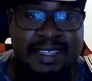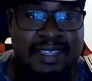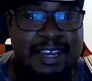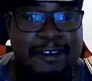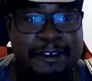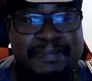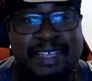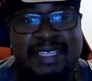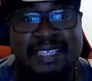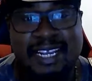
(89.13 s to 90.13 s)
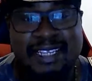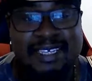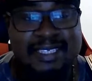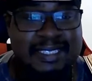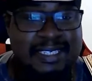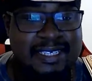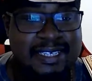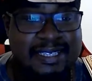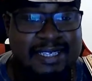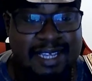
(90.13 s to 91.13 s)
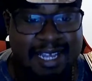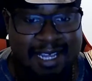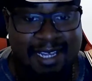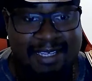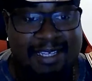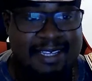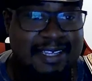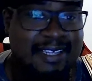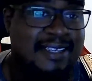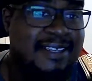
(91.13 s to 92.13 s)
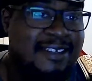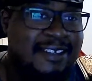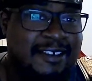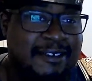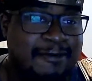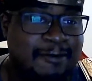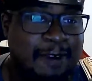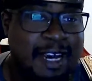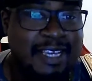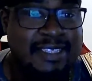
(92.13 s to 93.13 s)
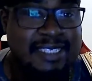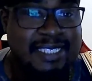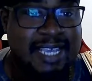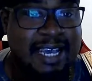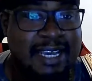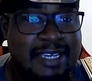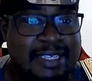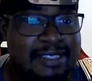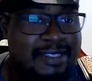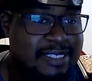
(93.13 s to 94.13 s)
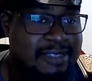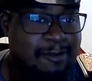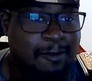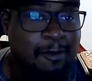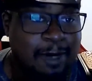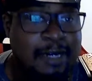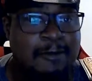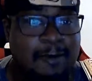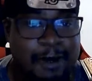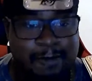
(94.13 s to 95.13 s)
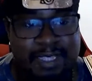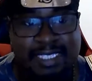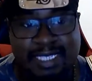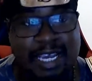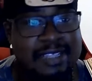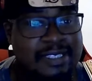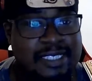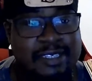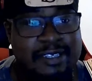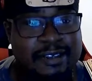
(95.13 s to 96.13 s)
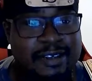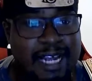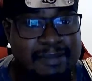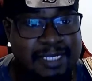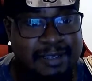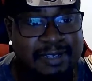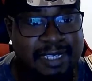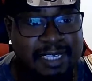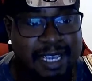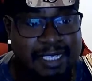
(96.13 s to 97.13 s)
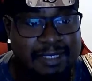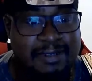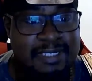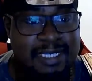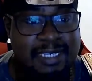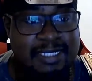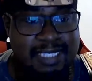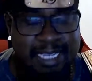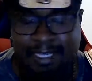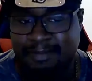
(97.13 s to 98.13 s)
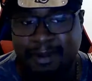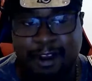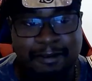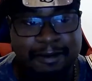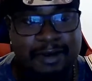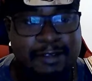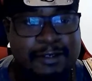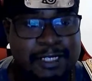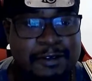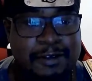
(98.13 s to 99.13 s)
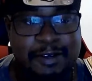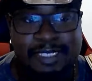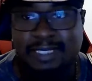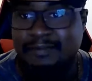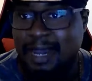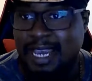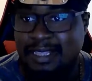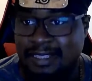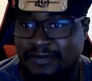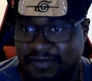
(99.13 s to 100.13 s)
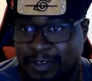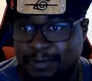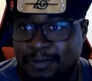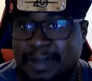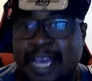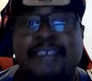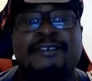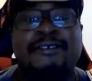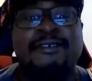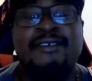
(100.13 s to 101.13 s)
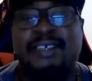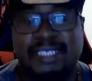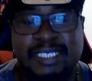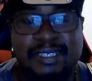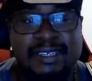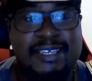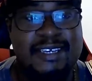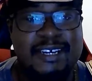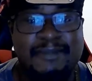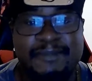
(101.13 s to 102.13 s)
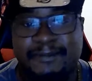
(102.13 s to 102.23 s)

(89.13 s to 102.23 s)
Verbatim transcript: I hope that daddy can see it. Ah ha ha ha. Why the sky this, uh, with the sky this clear, I'm certain he cancels uh, Tengenmaru and Otoko are just by the funeral pyre, just looking up.